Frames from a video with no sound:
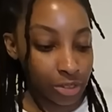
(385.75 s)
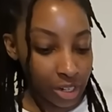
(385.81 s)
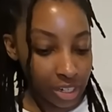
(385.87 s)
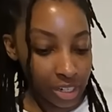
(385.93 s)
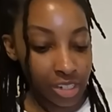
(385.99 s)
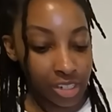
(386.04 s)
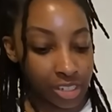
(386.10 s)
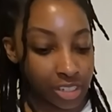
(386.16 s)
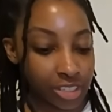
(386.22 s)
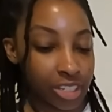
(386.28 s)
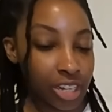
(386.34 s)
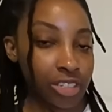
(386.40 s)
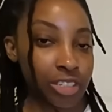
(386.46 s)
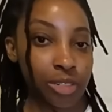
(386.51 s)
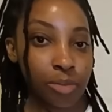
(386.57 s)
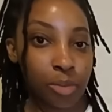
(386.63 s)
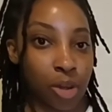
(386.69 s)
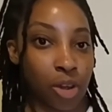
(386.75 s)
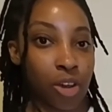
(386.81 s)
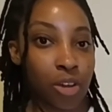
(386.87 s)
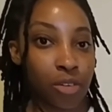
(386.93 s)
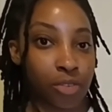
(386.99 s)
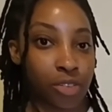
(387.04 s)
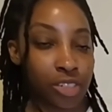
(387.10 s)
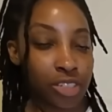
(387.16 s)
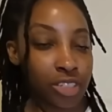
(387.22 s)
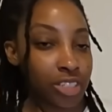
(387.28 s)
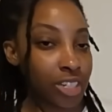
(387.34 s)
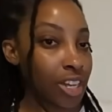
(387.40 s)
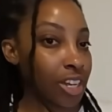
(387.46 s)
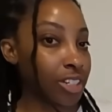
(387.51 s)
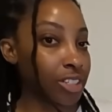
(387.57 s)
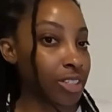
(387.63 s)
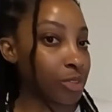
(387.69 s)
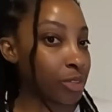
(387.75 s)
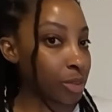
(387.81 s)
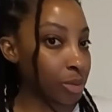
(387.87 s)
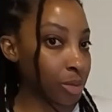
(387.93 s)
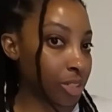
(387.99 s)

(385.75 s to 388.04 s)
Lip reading: right here is actually my office / film